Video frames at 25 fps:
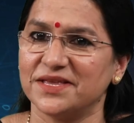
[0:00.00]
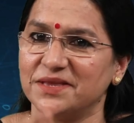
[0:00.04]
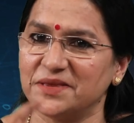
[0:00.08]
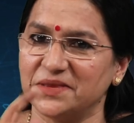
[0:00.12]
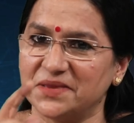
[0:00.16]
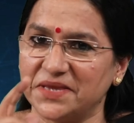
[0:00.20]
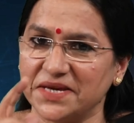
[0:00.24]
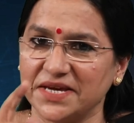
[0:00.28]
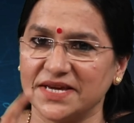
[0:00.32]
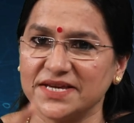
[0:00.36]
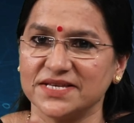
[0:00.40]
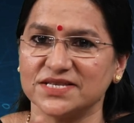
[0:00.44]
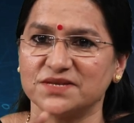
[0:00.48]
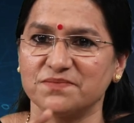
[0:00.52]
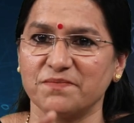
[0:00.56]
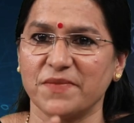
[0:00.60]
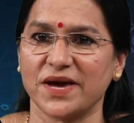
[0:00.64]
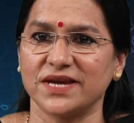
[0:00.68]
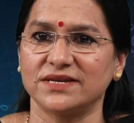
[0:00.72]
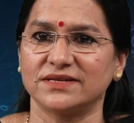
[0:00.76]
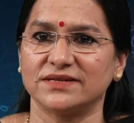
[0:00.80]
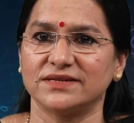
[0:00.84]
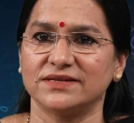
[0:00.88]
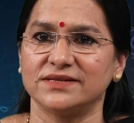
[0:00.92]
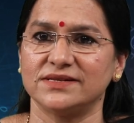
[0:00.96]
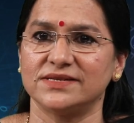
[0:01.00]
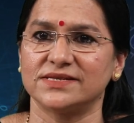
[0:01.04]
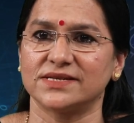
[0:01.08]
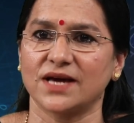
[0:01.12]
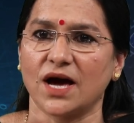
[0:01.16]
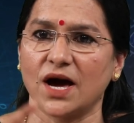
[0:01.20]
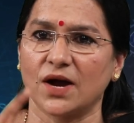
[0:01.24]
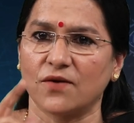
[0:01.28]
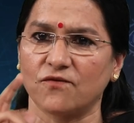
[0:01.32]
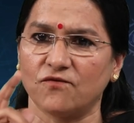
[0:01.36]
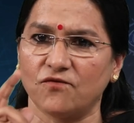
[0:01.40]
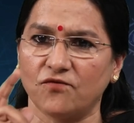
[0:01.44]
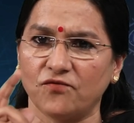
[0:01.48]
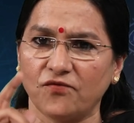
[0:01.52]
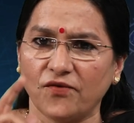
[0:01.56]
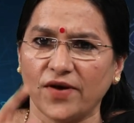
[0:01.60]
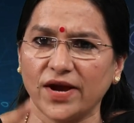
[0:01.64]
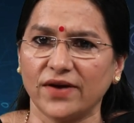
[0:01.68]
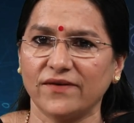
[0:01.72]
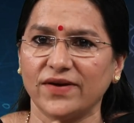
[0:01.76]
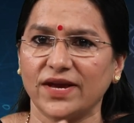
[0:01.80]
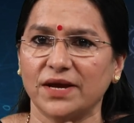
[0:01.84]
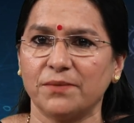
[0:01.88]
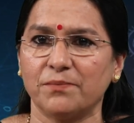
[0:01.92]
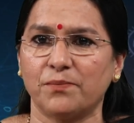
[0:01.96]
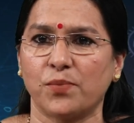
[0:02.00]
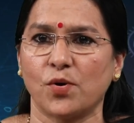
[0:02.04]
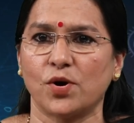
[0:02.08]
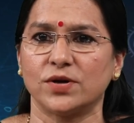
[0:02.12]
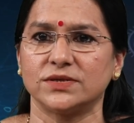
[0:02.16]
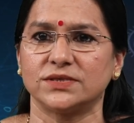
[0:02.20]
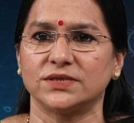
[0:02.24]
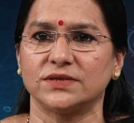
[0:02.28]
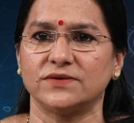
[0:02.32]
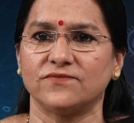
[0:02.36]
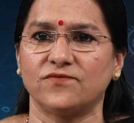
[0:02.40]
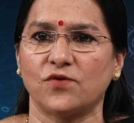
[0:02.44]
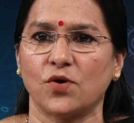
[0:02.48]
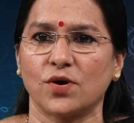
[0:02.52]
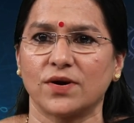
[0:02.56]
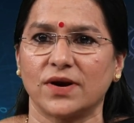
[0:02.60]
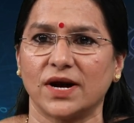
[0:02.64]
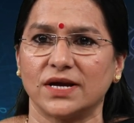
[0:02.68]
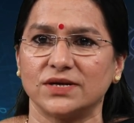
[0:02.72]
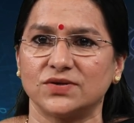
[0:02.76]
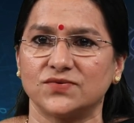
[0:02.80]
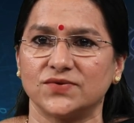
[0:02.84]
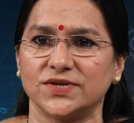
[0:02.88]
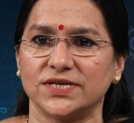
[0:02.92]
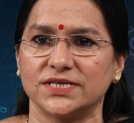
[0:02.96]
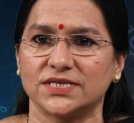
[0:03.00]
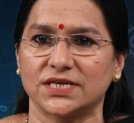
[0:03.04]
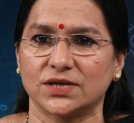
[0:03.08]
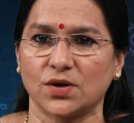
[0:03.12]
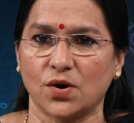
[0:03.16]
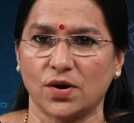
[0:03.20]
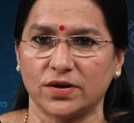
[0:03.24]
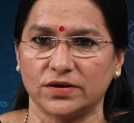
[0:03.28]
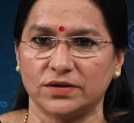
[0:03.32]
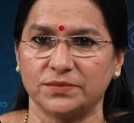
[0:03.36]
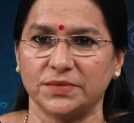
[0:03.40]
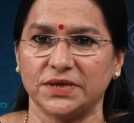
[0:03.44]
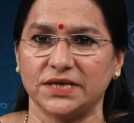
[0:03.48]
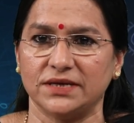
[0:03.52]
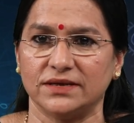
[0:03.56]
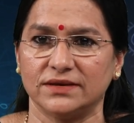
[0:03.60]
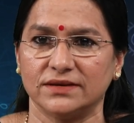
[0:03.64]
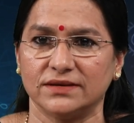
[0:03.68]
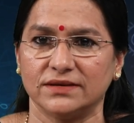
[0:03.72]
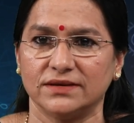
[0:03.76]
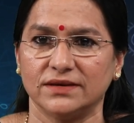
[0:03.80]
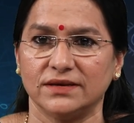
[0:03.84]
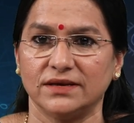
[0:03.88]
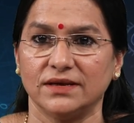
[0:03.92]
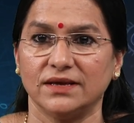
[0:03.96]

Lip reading: these metals are very important for country's economy.